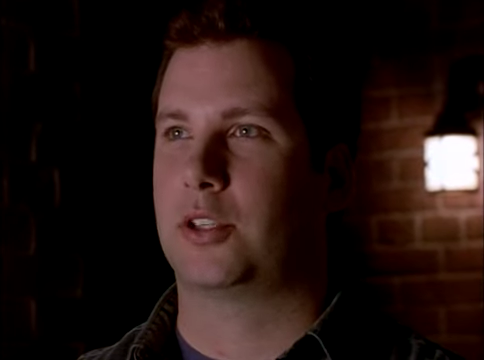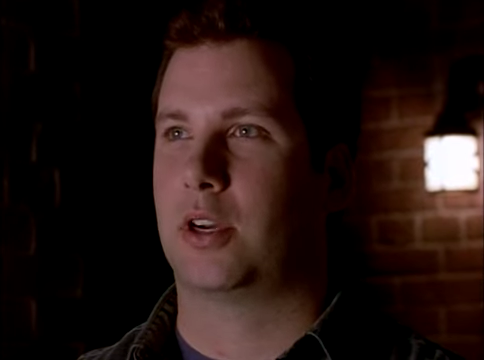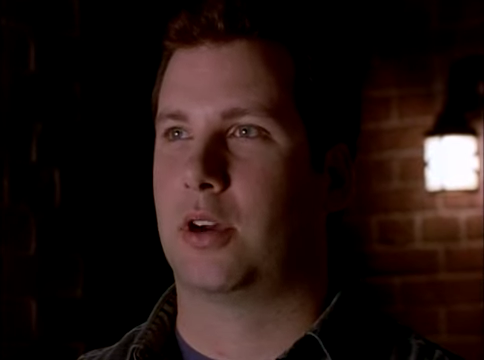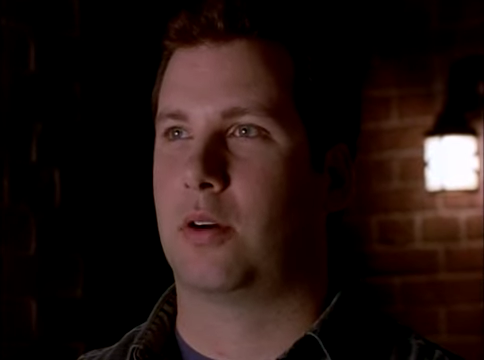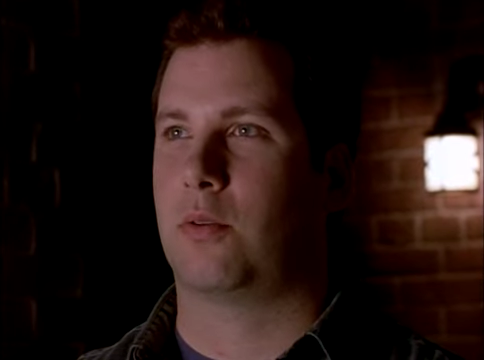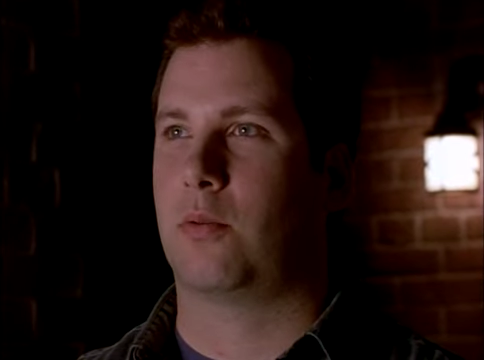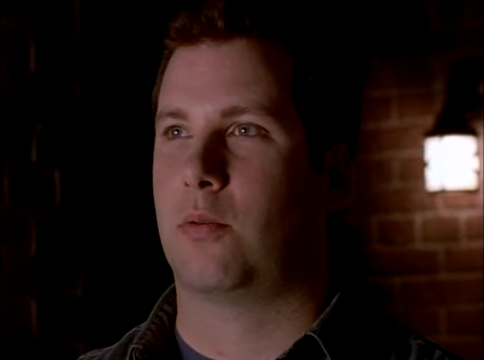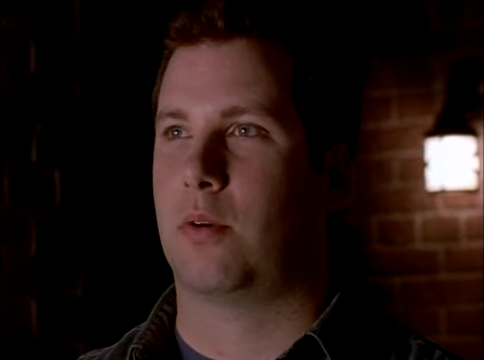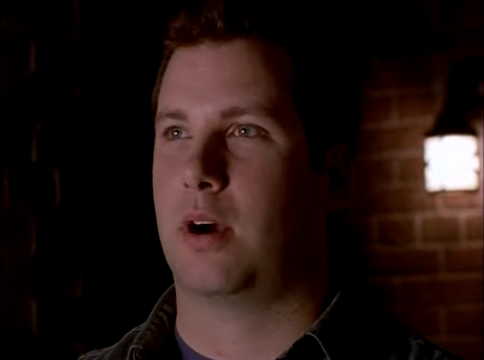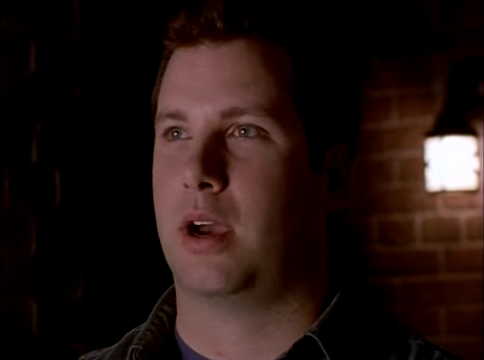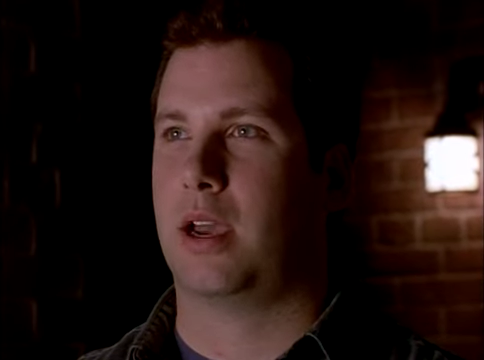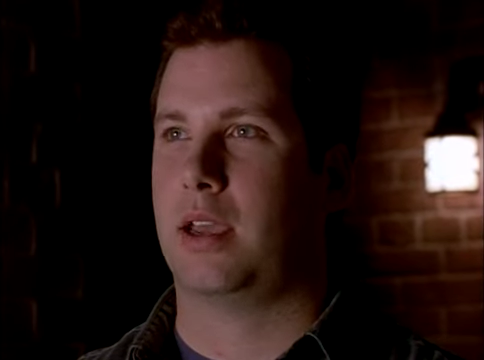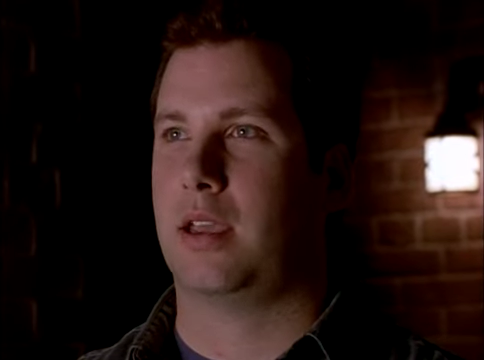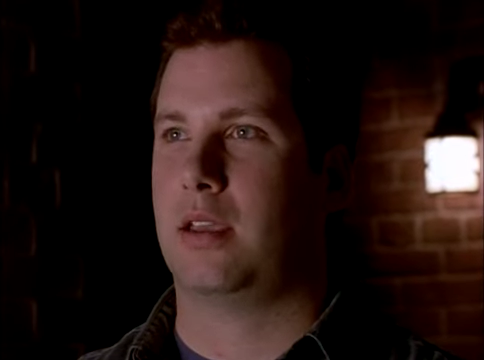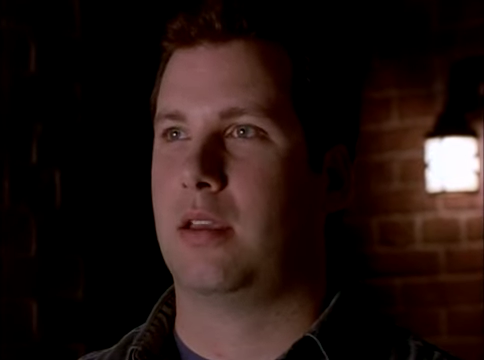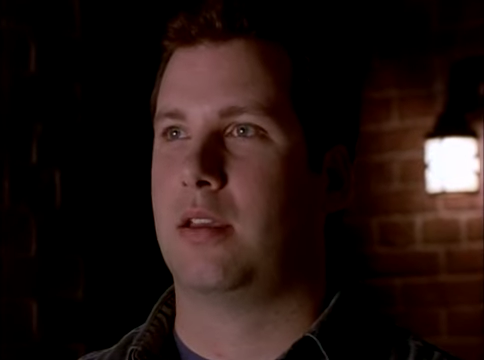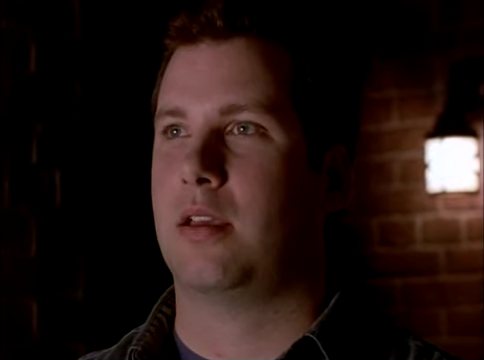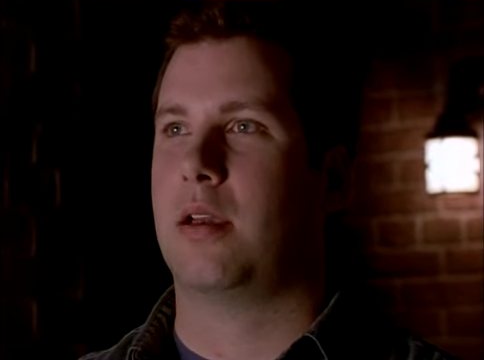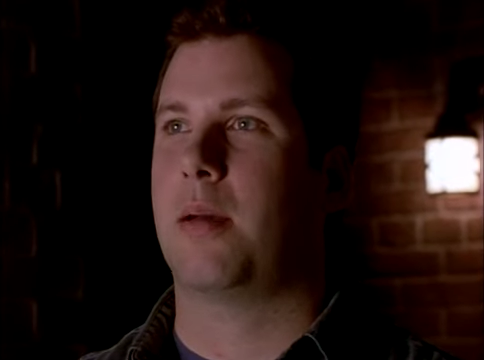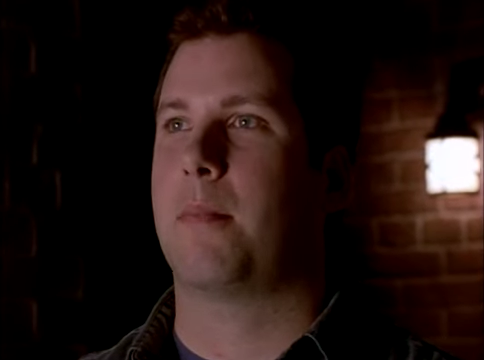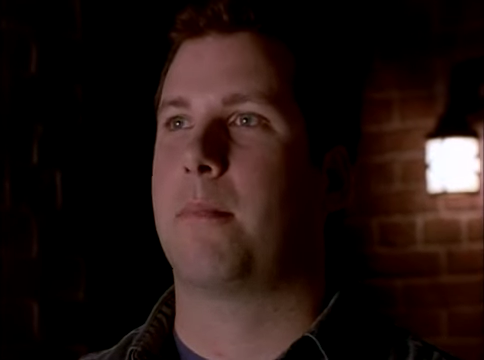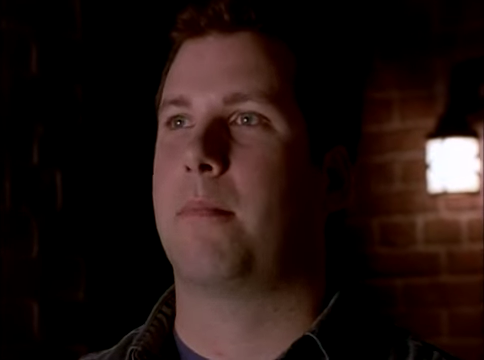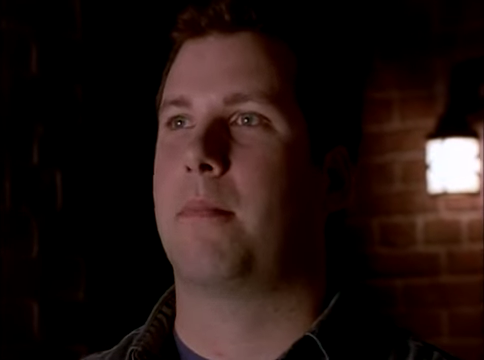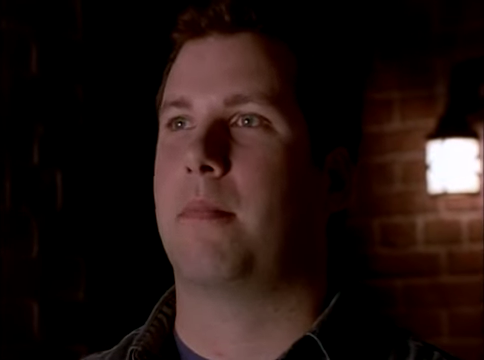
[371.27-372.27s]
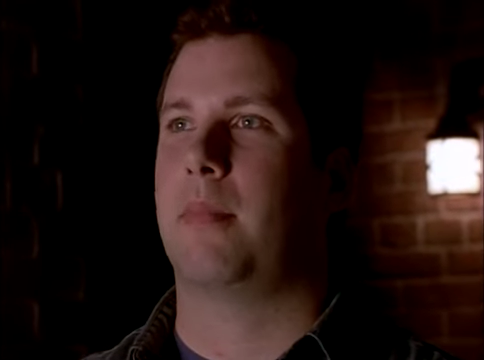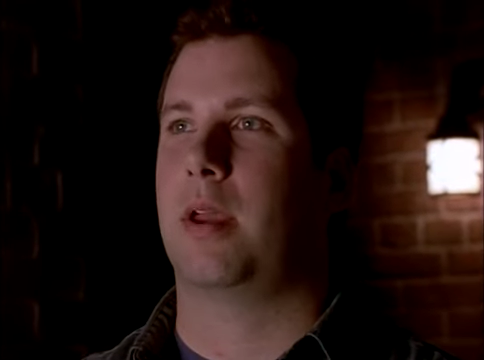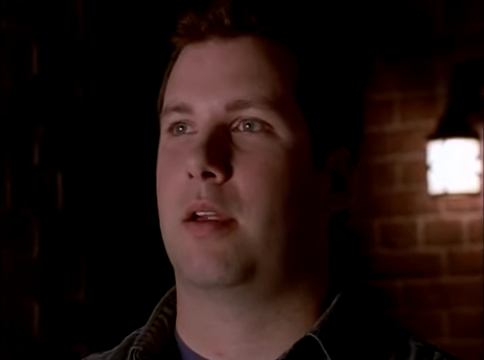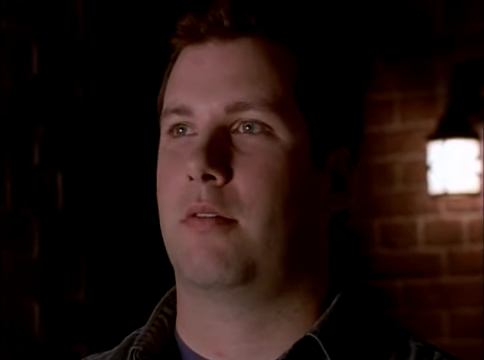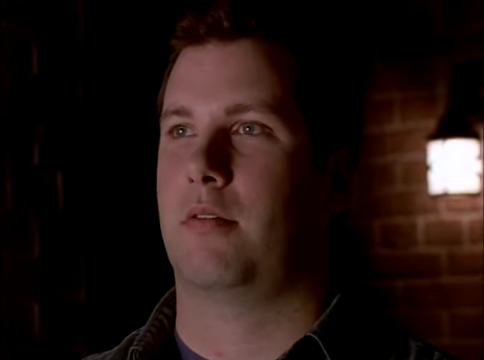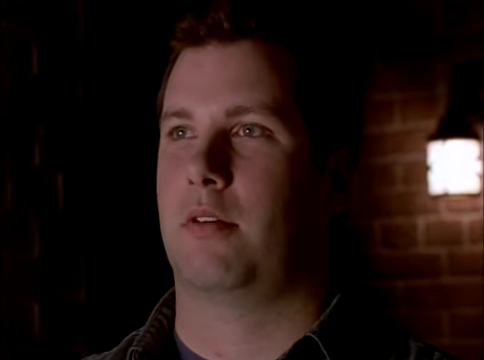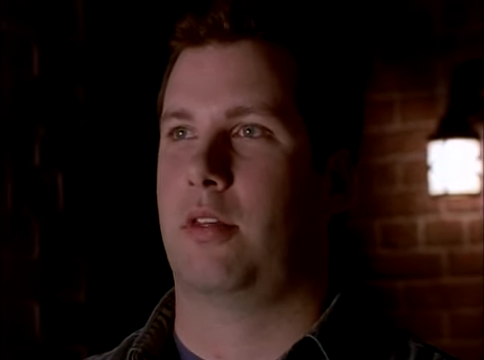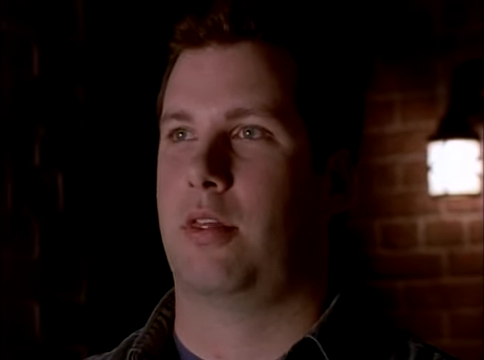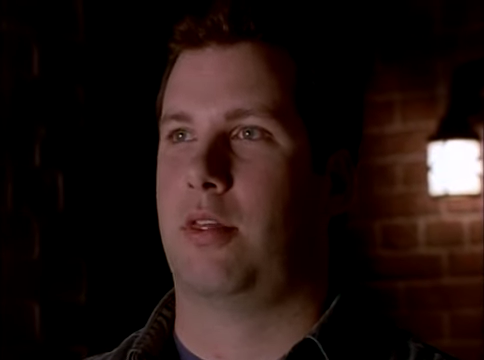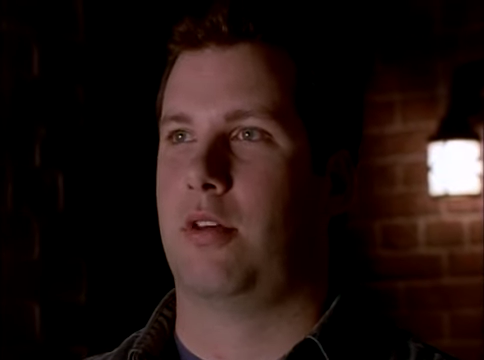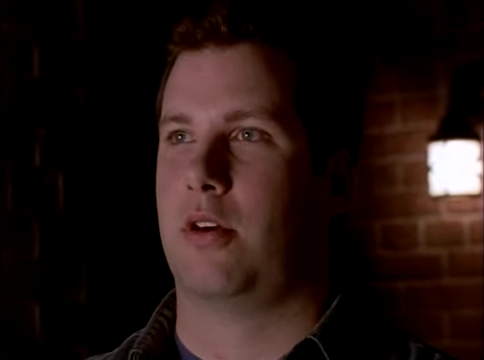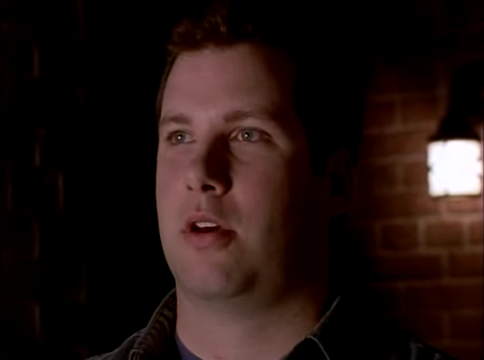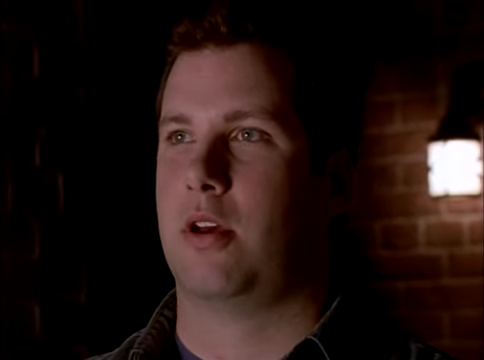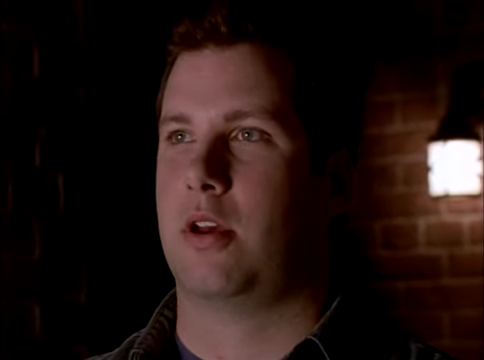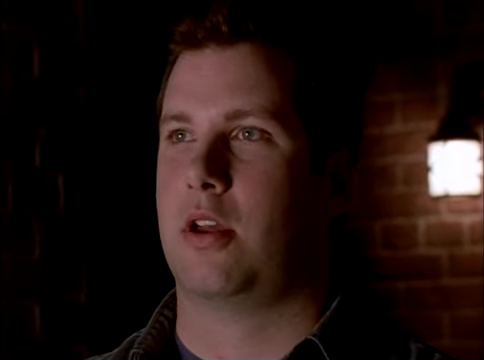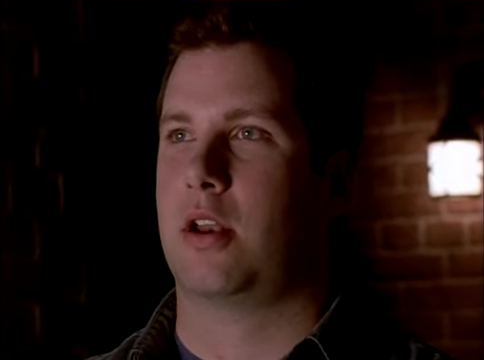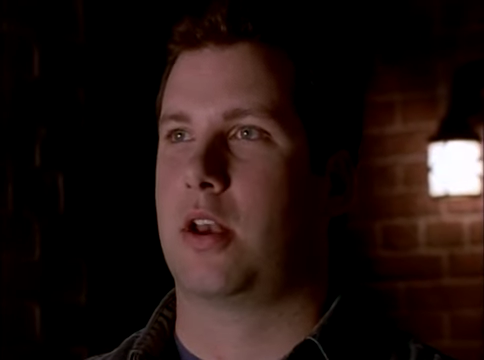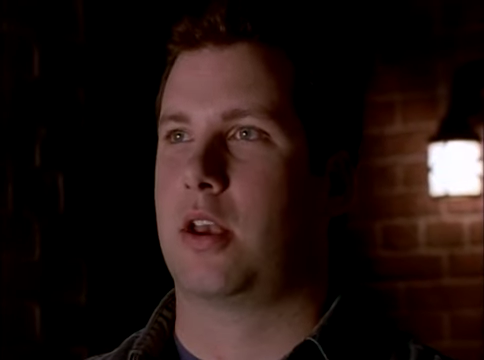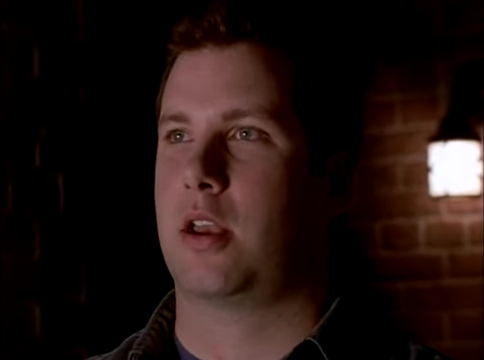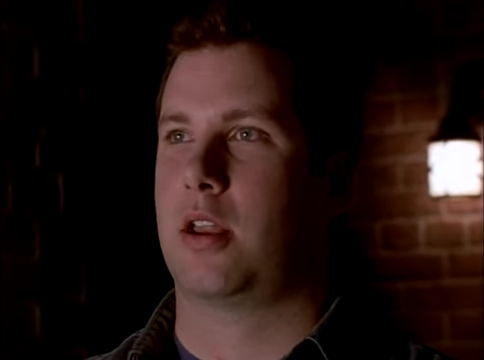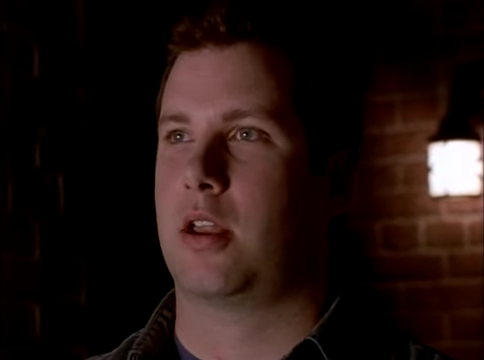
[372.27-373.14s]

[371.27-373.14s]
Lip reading: Hawaii Marathon.